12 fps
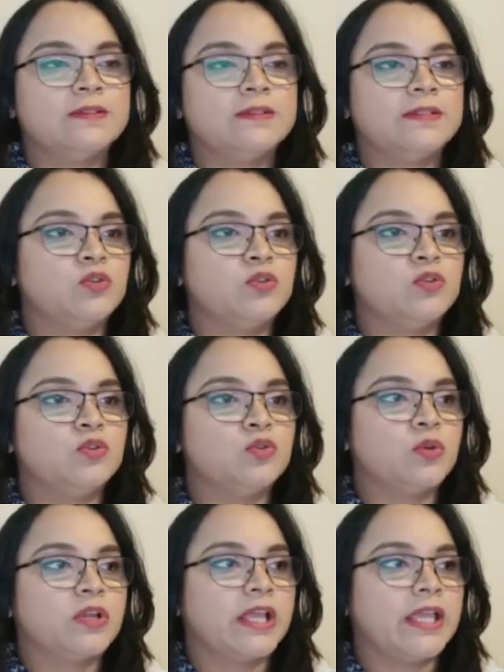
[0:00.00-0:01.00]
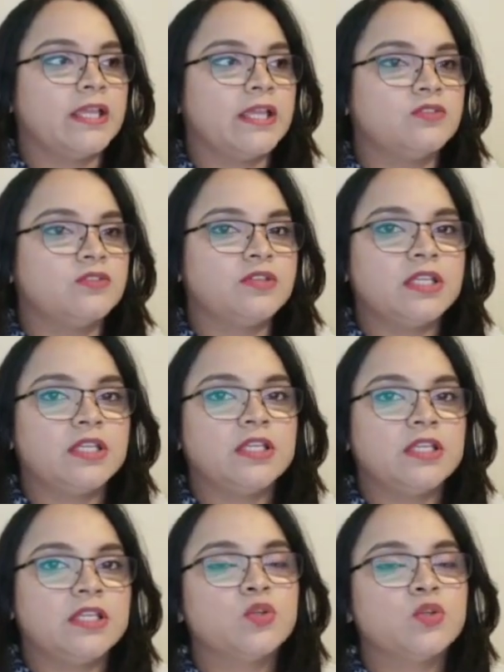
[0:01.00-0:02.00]
then rook
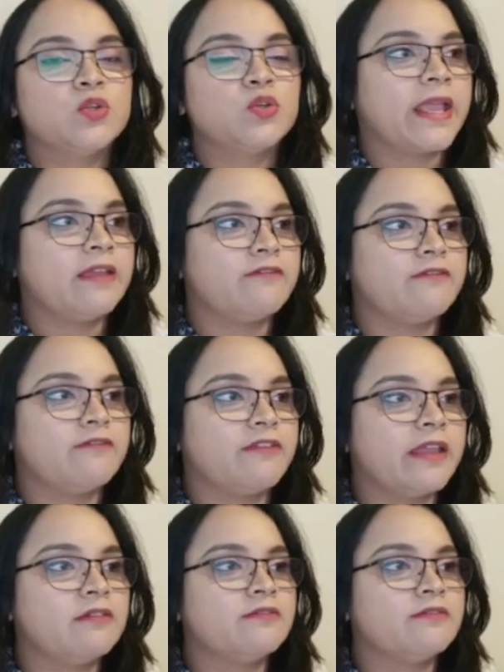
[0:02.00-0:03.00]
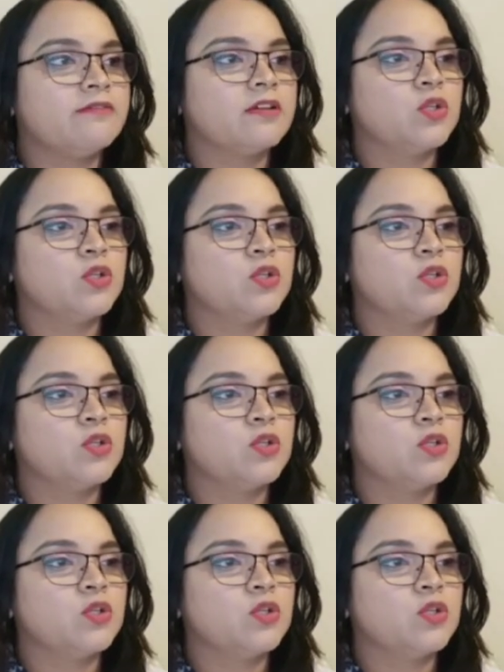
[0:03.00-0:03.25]
a3, rook a5,